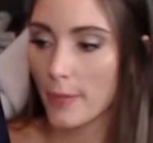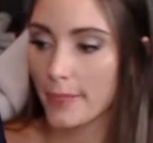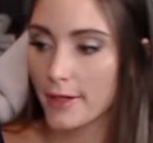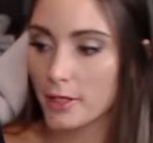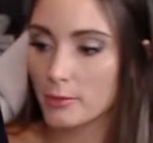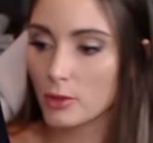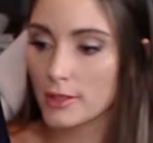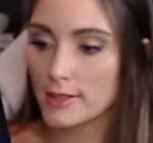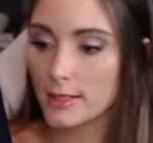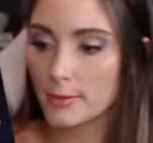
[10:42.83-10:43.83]
There are more
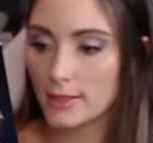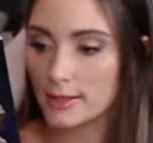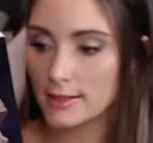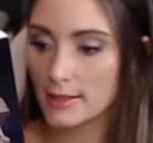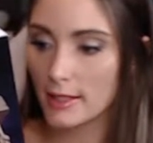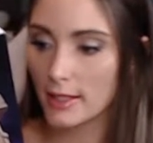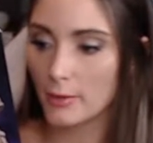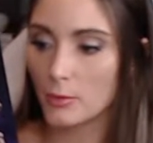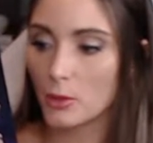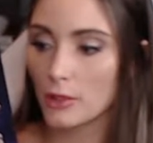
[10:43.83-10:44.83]
demons,
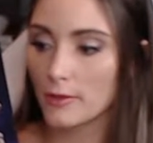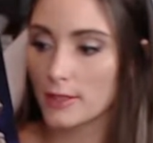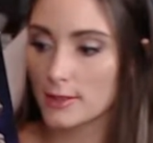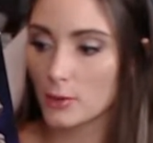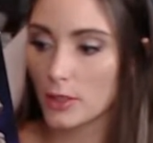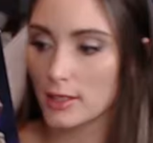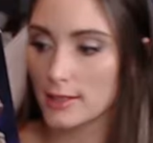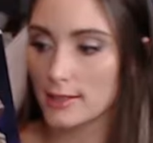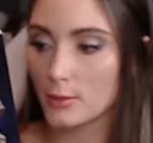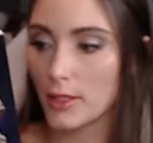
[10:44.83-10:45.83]
and more of these orcs
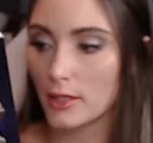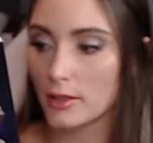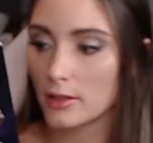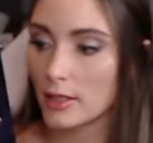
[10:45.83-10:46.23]
as well.